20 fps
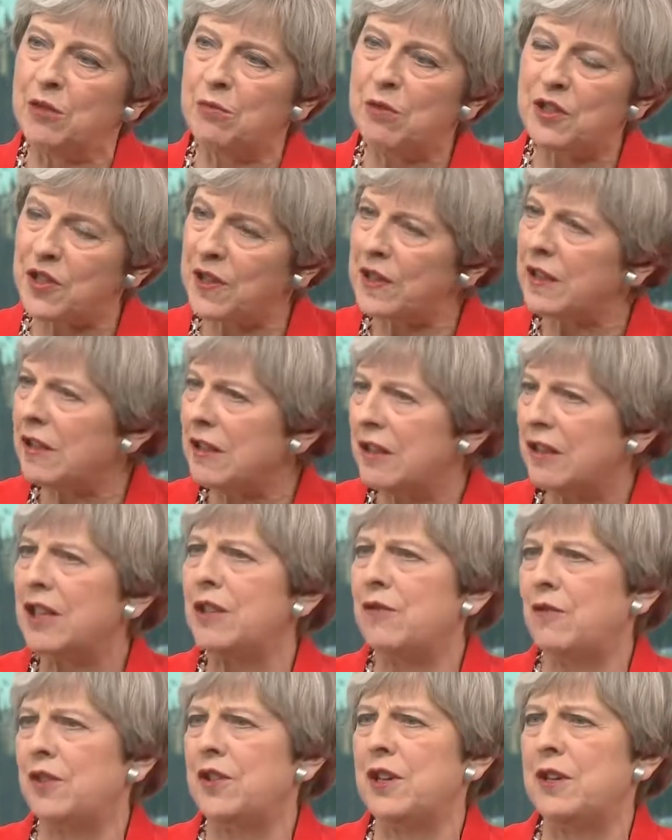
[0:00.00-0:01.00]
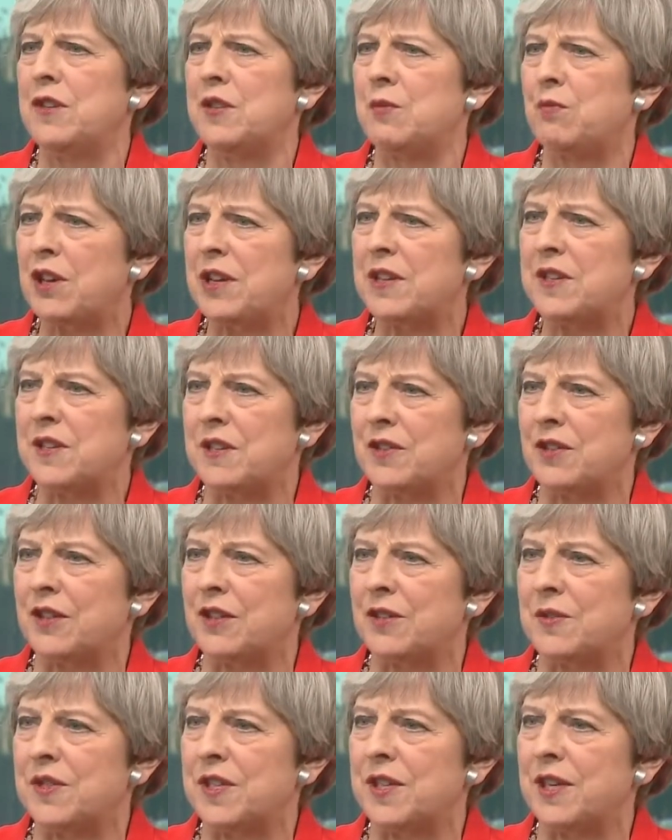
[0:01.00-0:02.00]
particularly for those Brexit
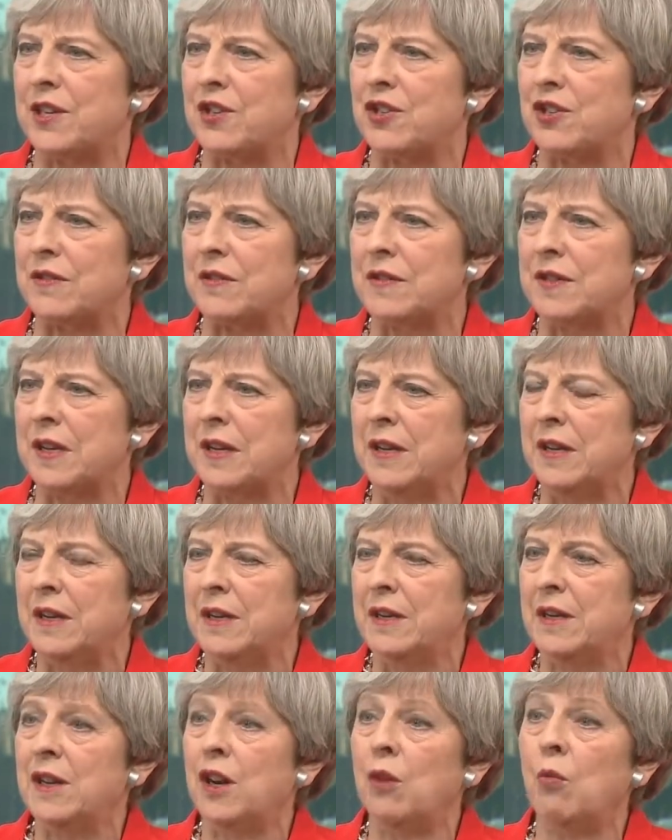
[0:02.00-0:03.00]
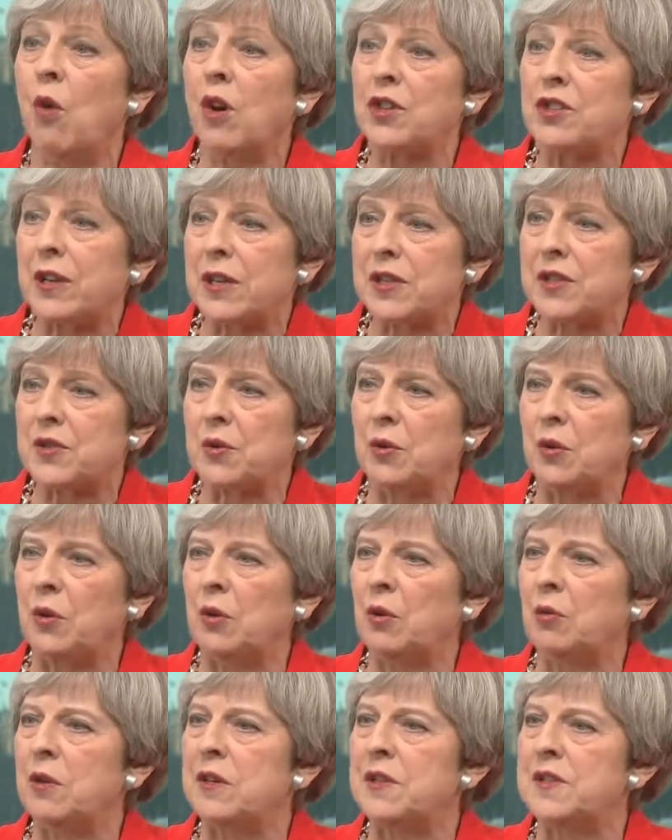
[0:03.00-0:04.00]
negotiations. And what I
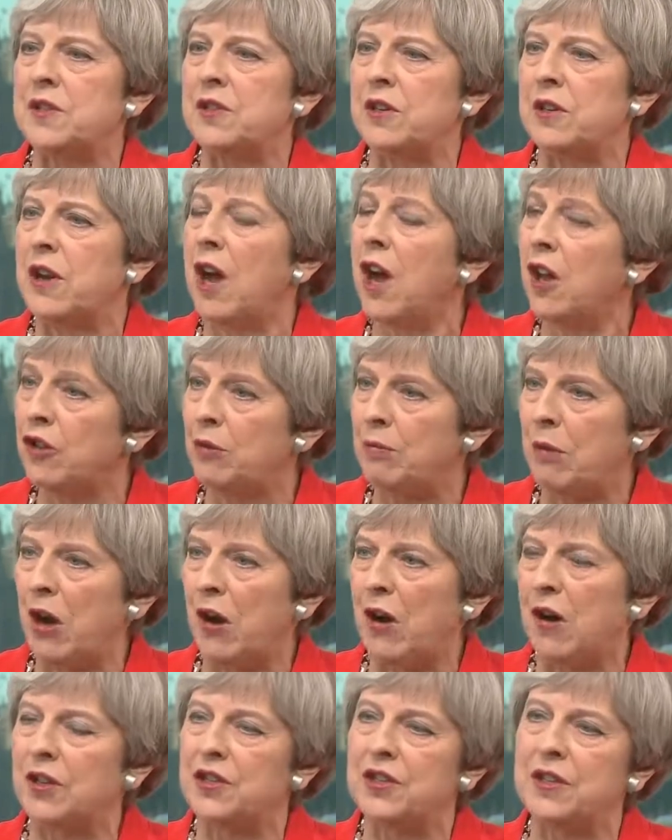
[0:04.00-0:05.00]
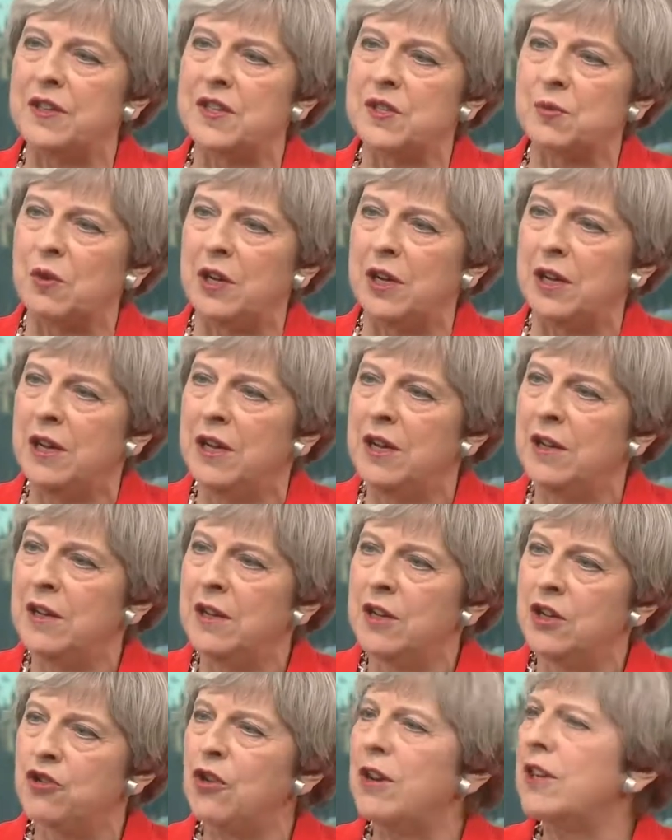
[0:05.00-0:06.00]
saw was that other parties were
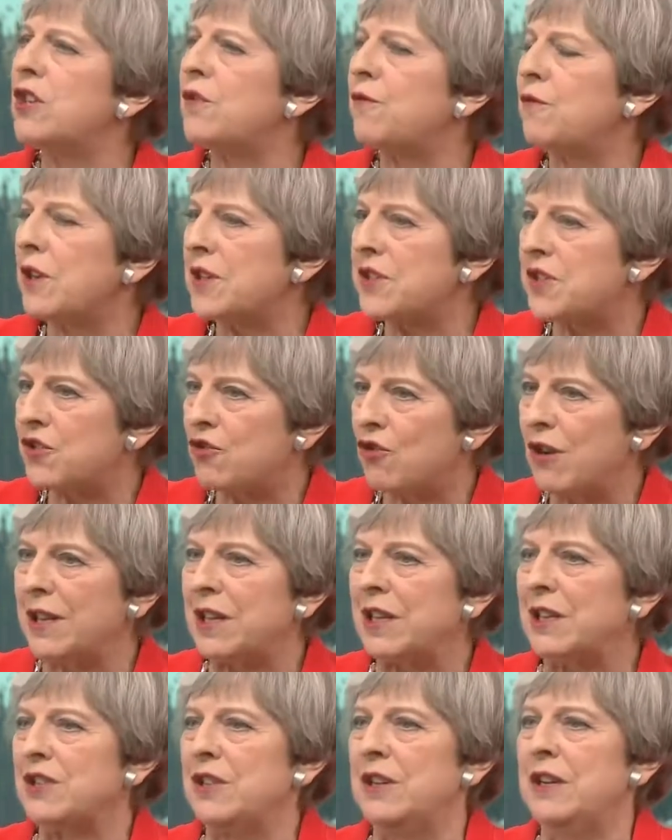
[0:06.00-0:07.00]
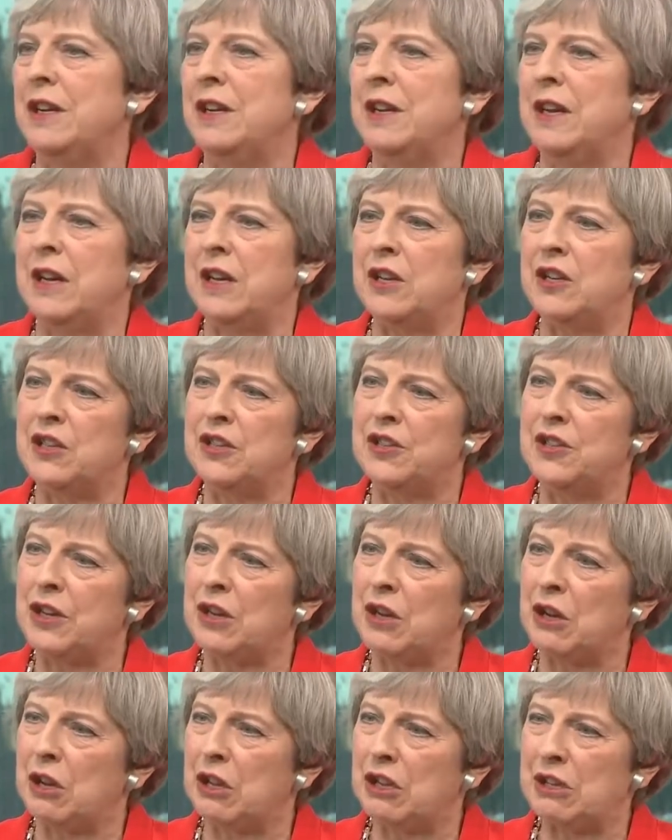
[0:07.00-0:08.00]
trying to frustrate and
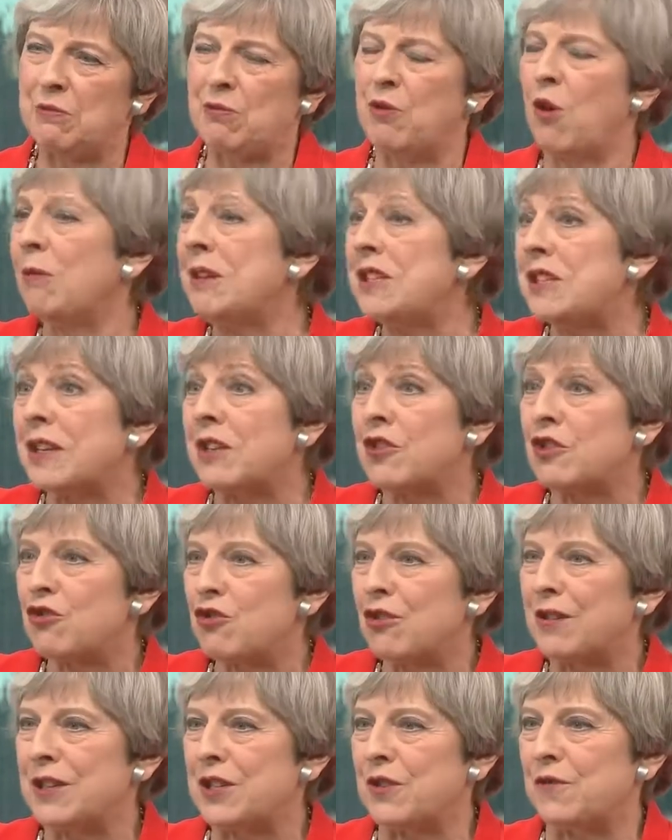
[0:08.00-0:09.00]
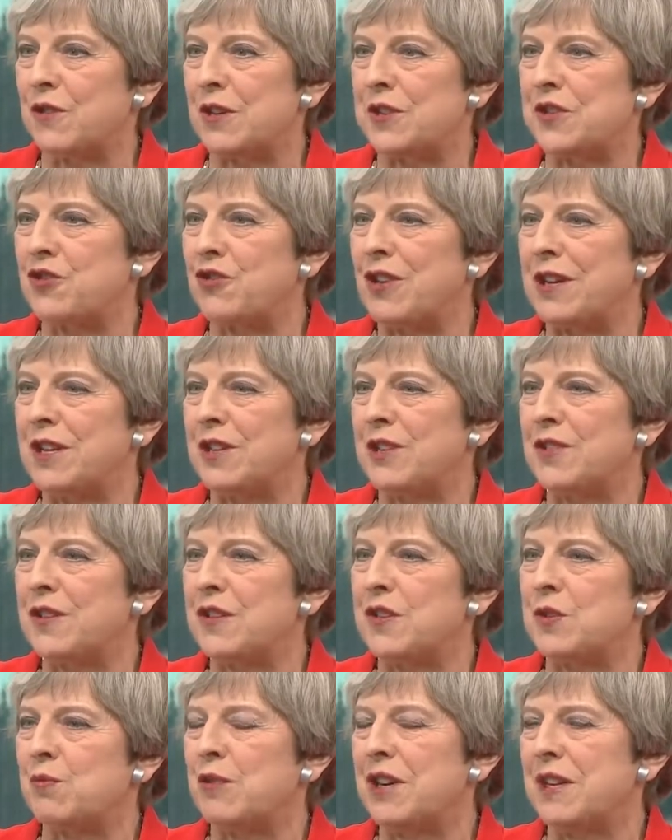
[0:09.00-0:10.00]
promising to try to frustrate
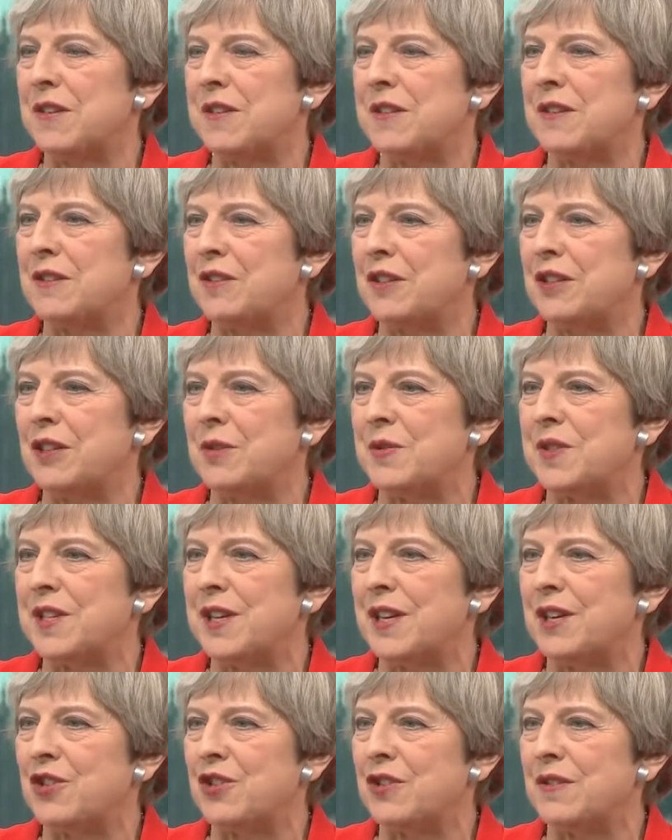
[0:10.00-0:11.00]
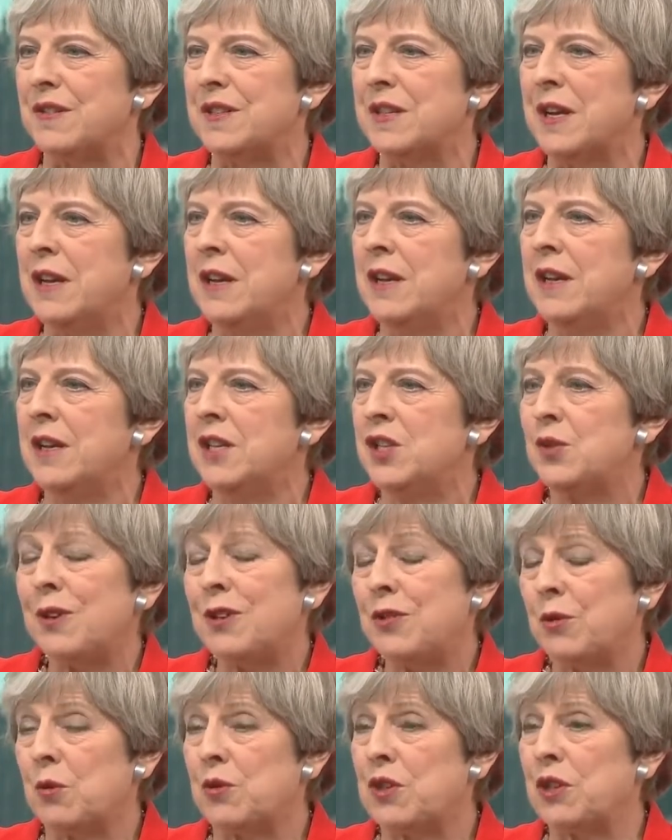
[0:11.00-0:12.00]
those Brexit negotiations. So I
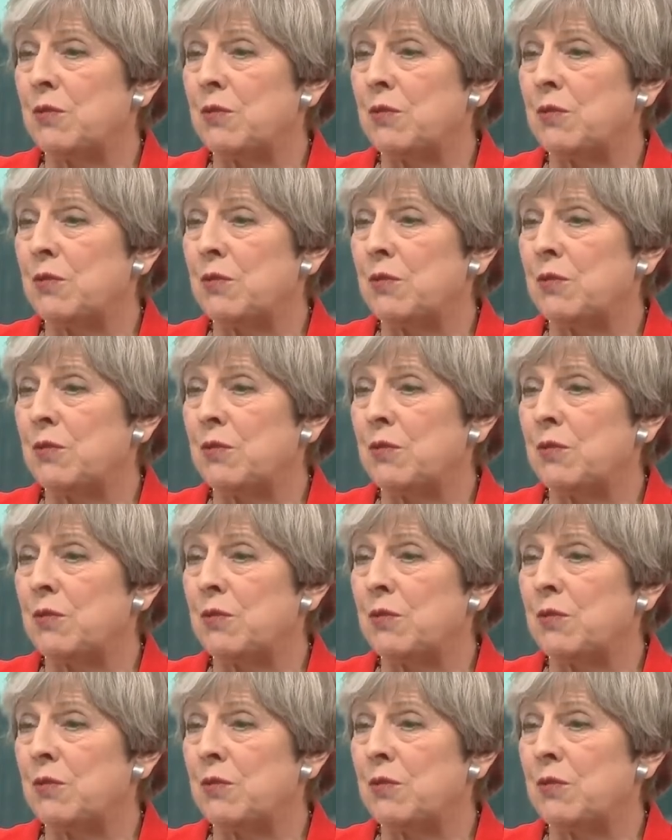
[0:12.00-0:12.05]
thought